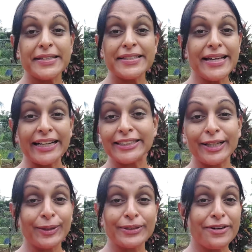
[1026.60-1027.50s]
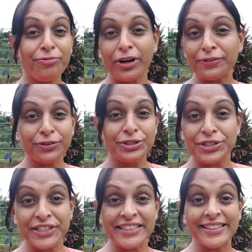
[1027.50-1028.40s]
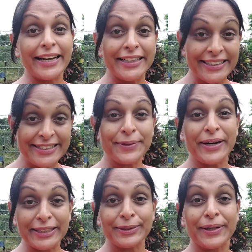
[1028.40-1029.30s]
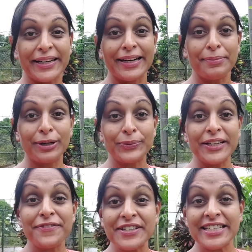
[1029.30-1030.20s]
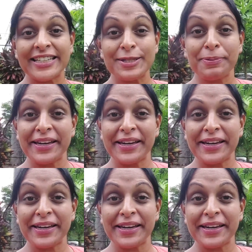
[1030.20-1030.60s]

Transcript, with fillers: he's the Santa Claus of breadfruit trees and you'll see what I'm talking about when you visit his